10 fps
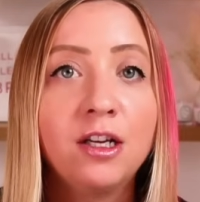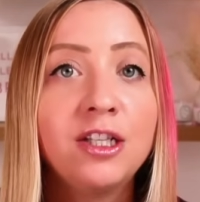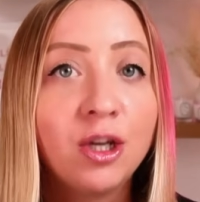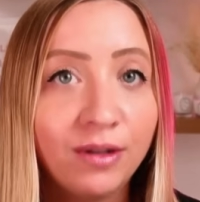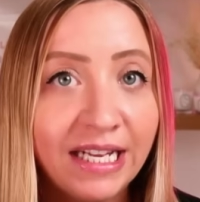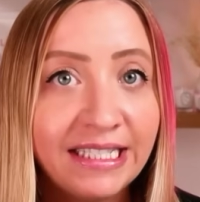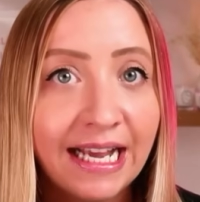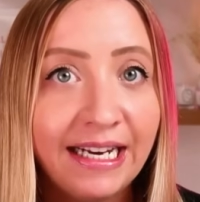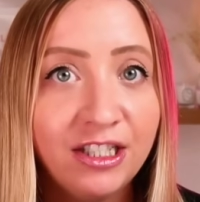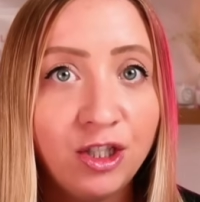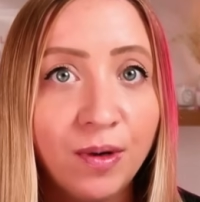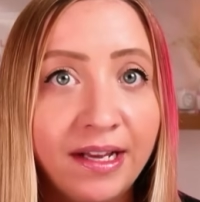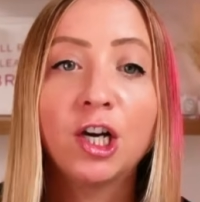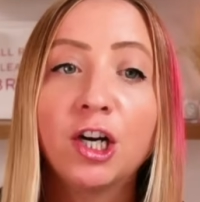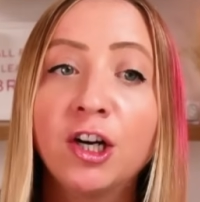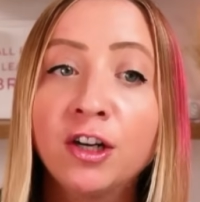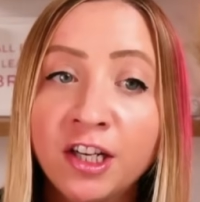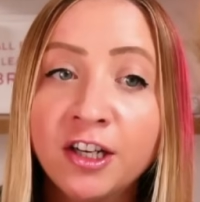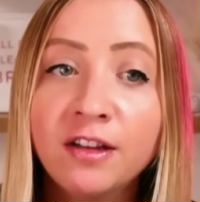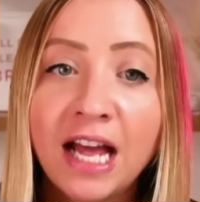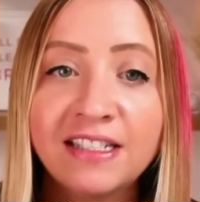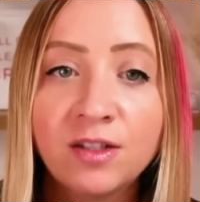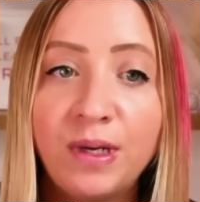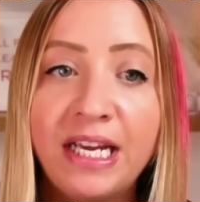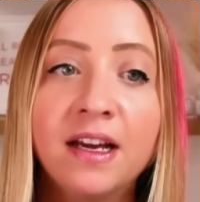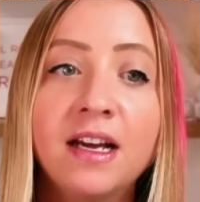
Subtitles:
So let's get into it. Earlier last week,